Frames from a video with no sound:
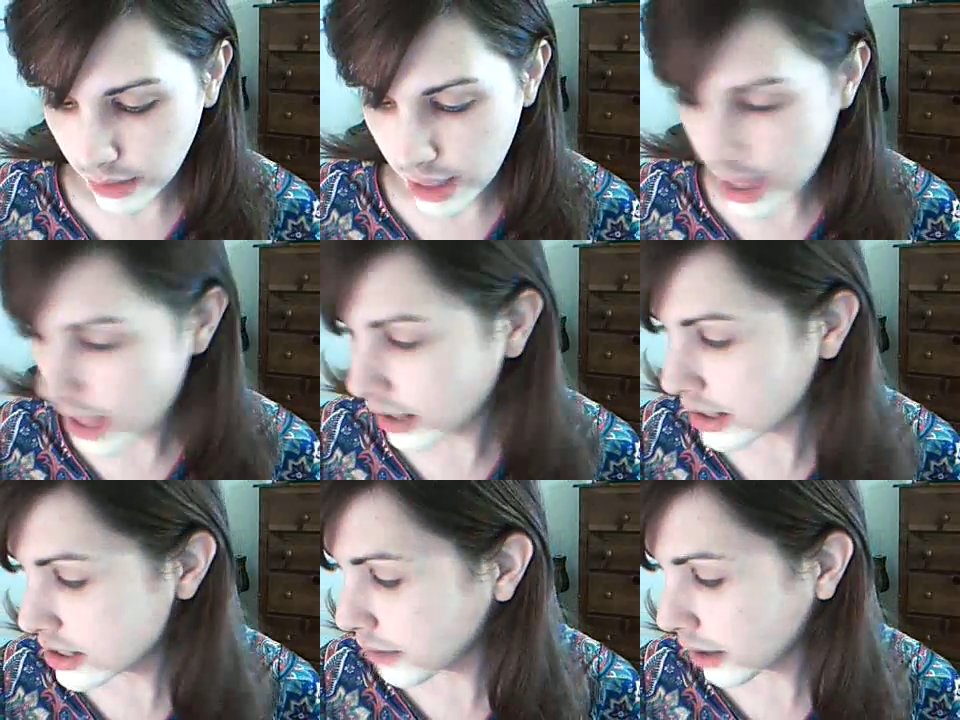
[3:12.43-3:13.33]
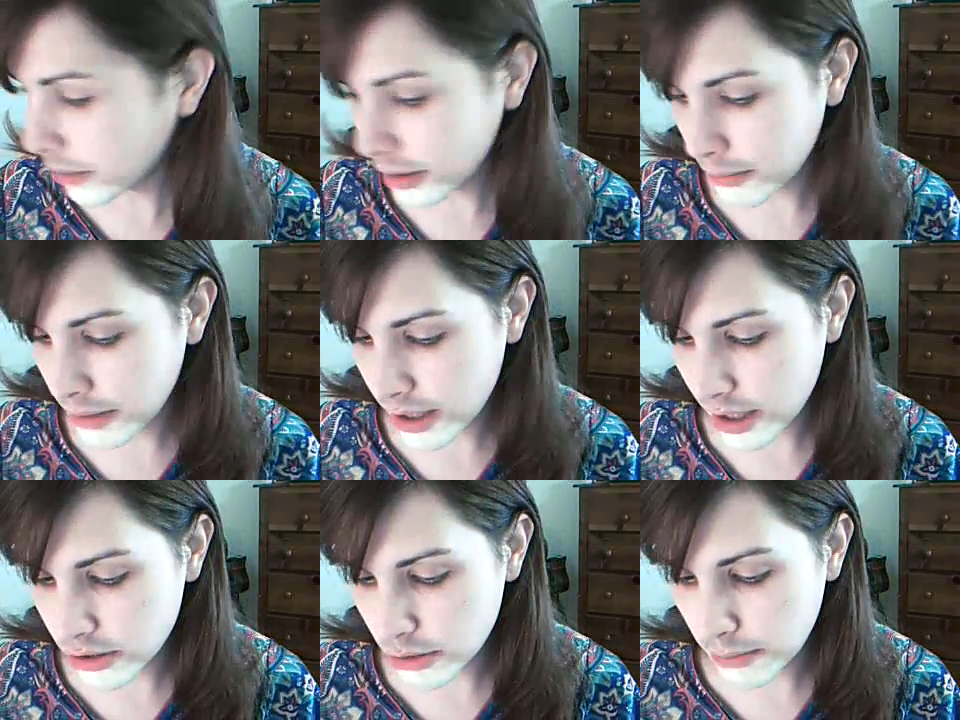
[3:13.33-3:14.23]
and this will probably be
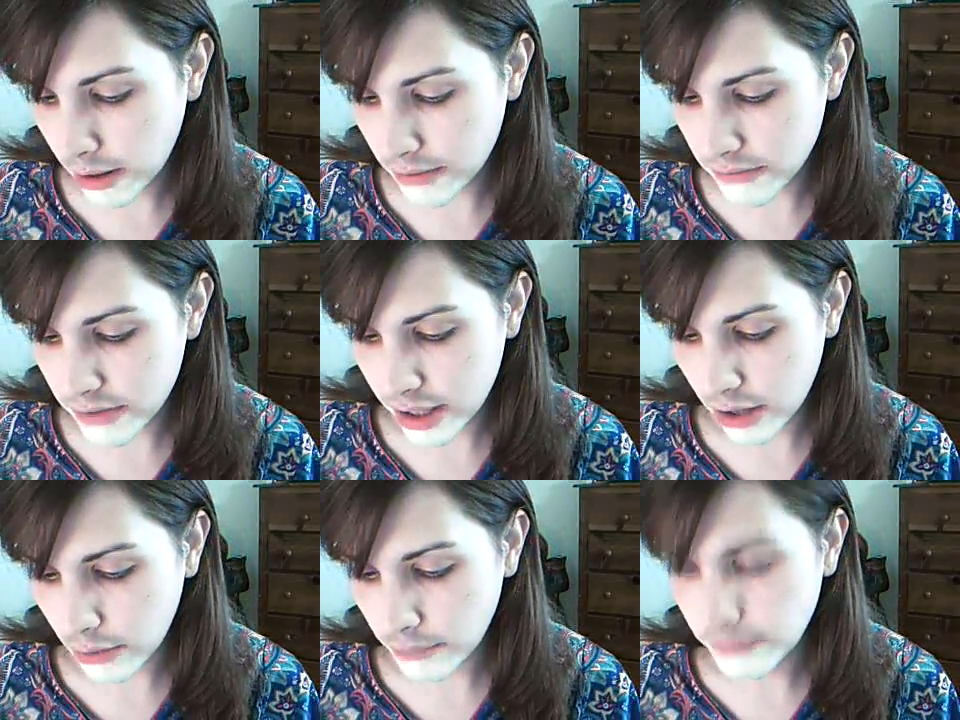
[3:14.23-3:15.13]
a 2-part video,